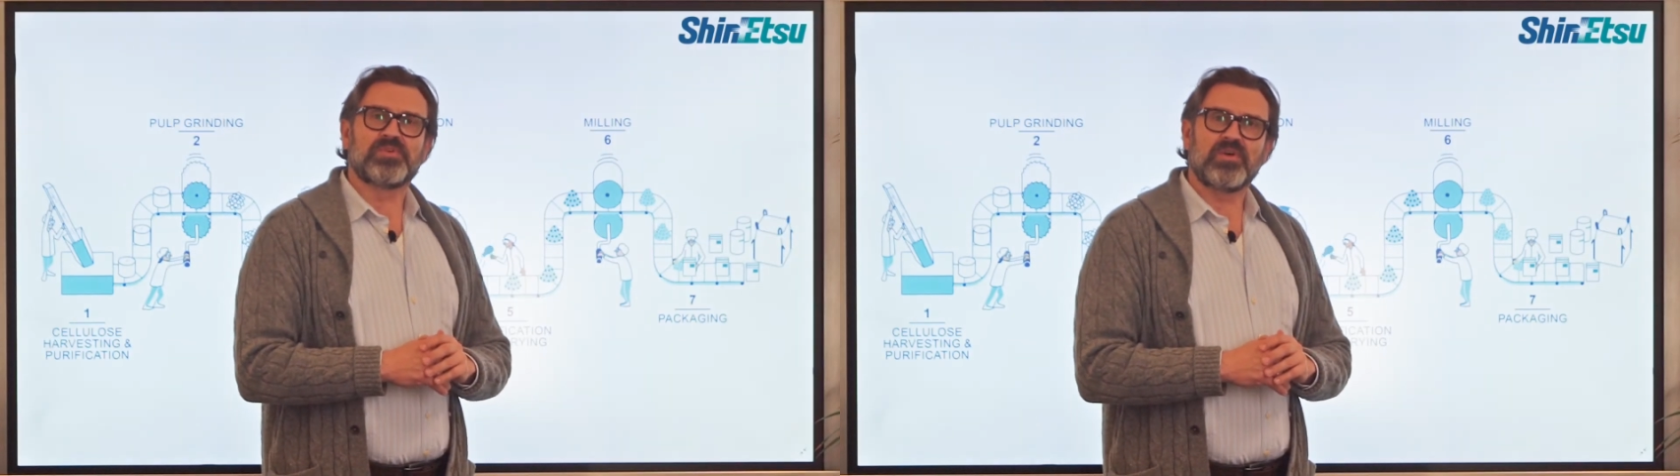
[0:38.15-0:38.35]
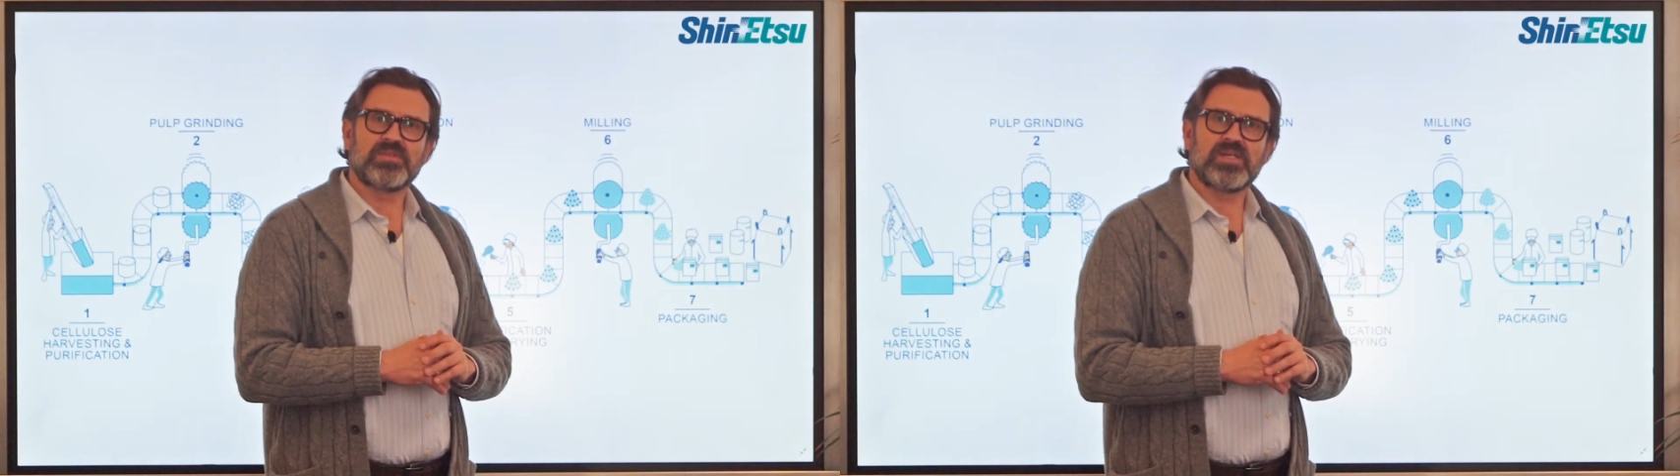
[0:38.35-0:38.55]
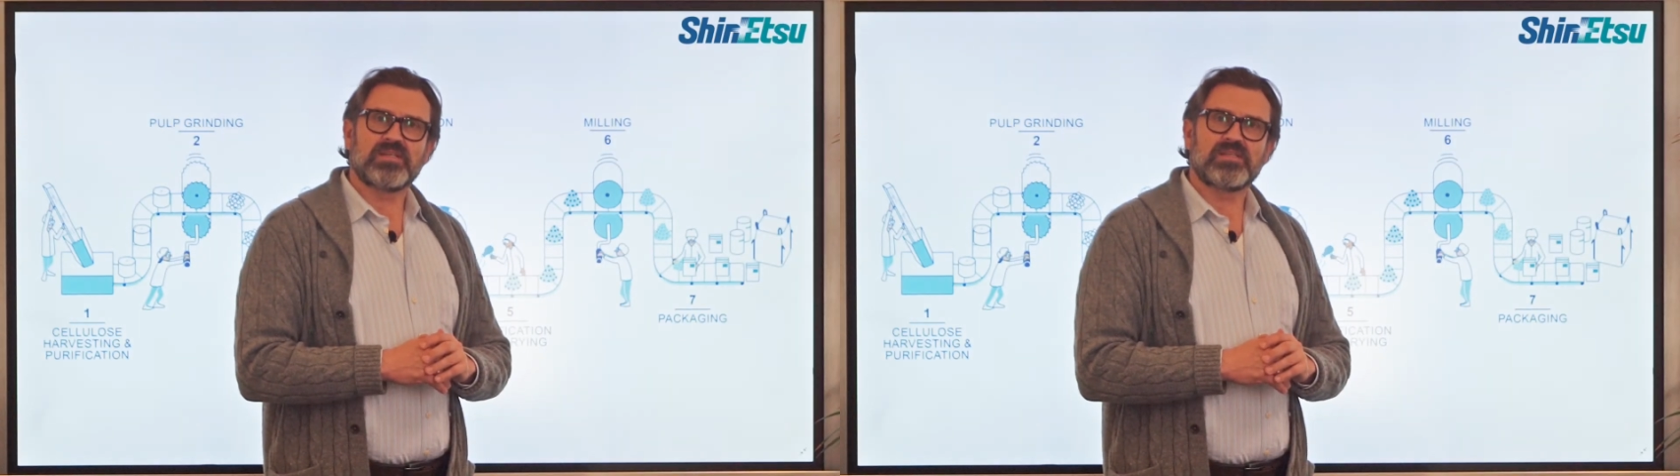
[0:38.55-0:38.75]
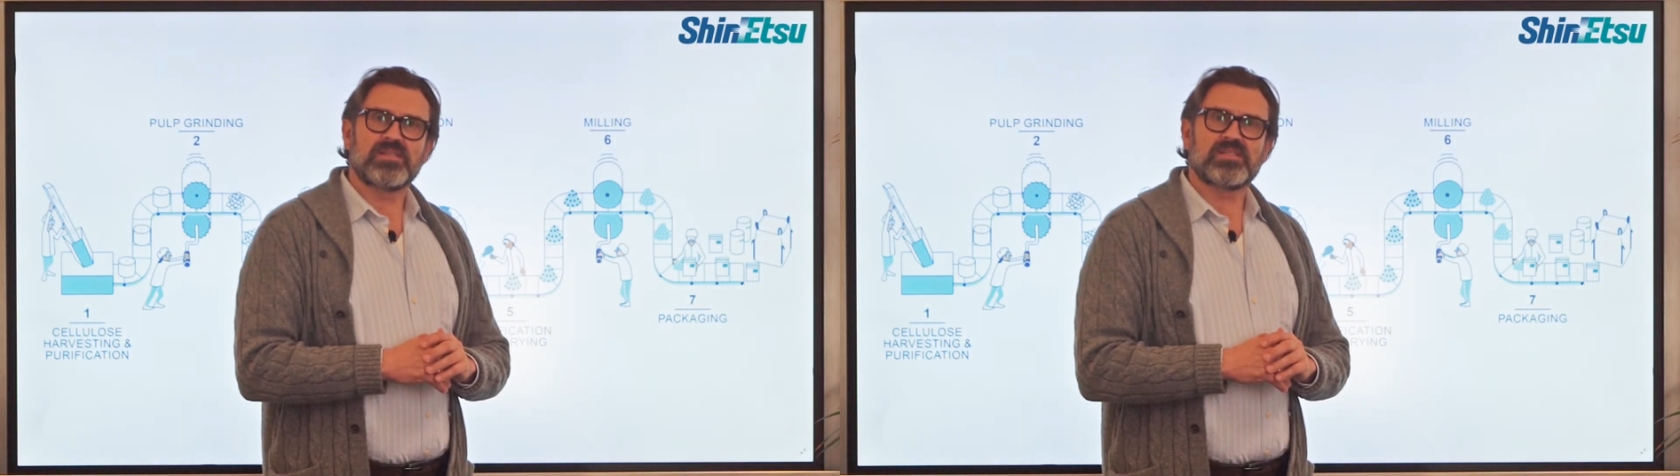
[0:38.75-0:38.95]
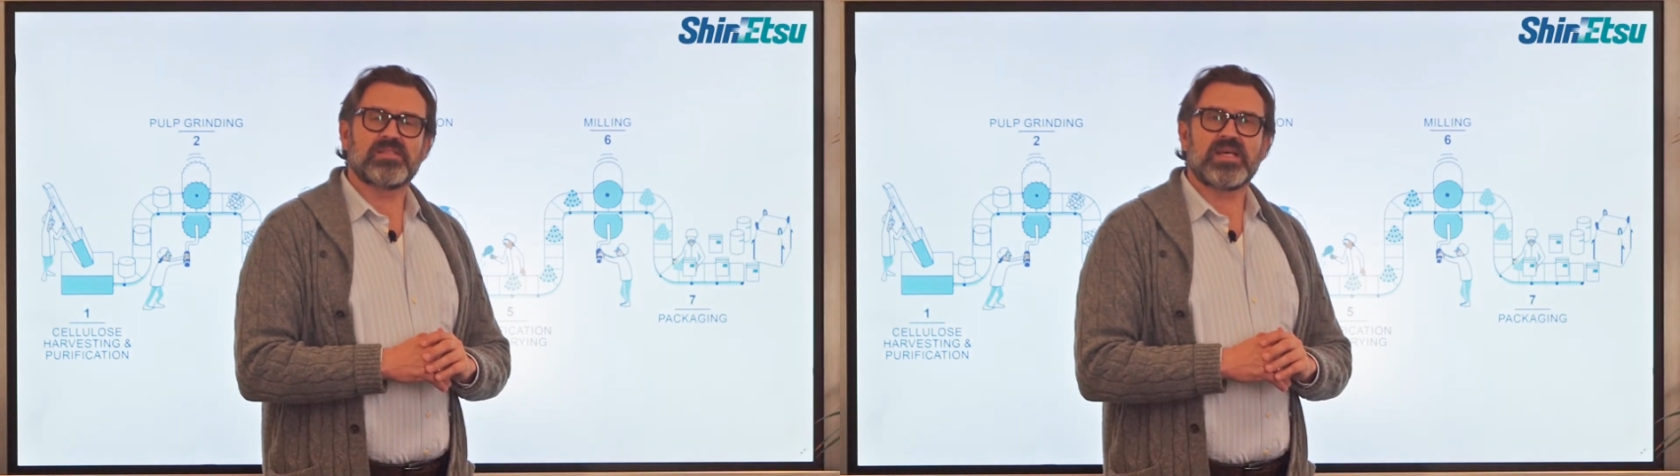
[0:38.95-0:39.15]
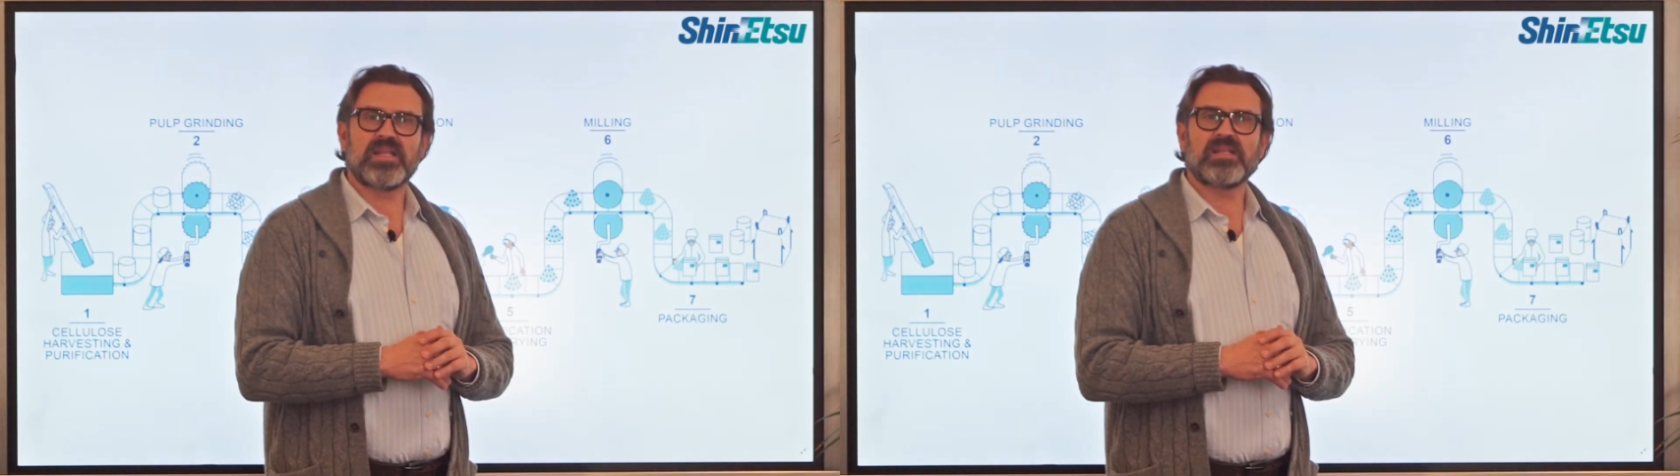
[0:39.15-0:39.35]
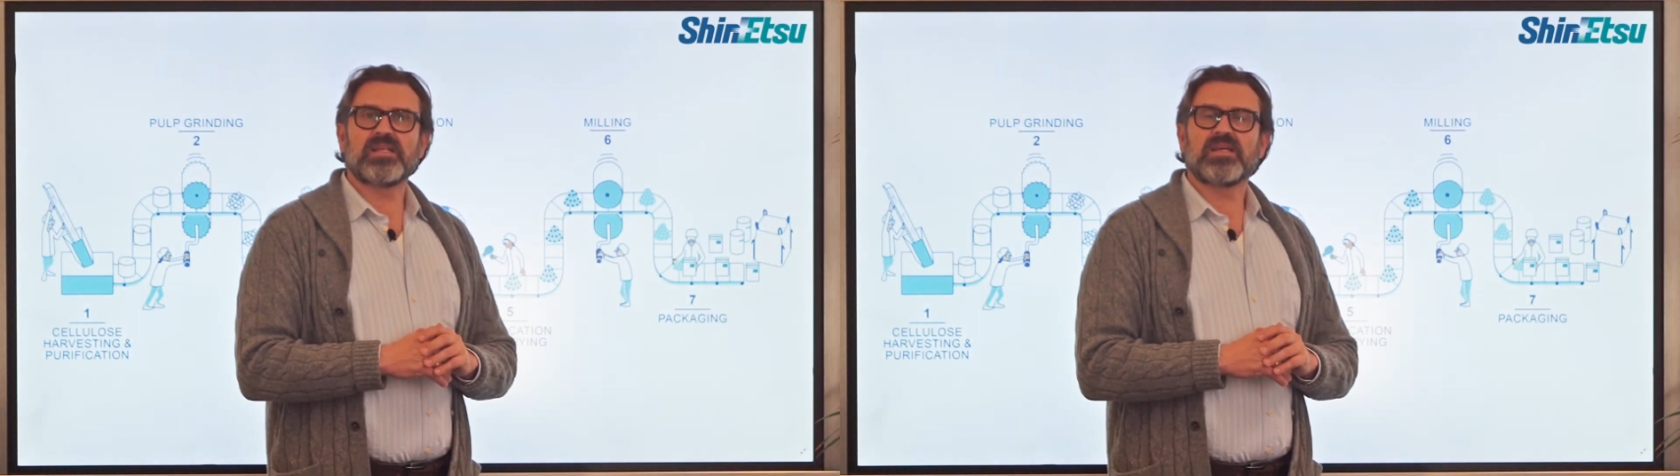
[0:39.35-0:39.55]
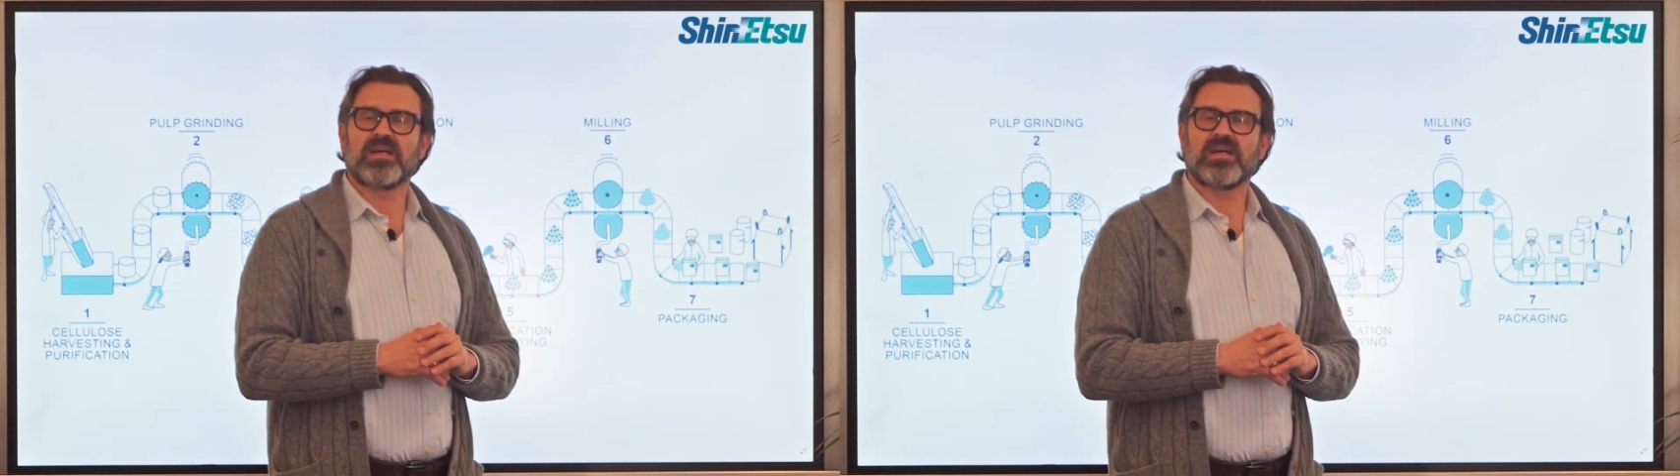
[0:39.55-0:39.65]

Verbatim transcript: product is then